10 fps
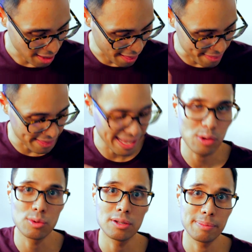and they
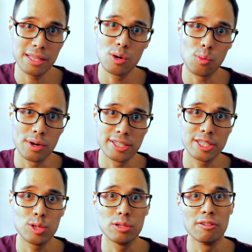will be the
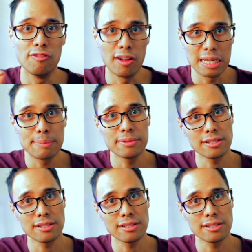ones who develop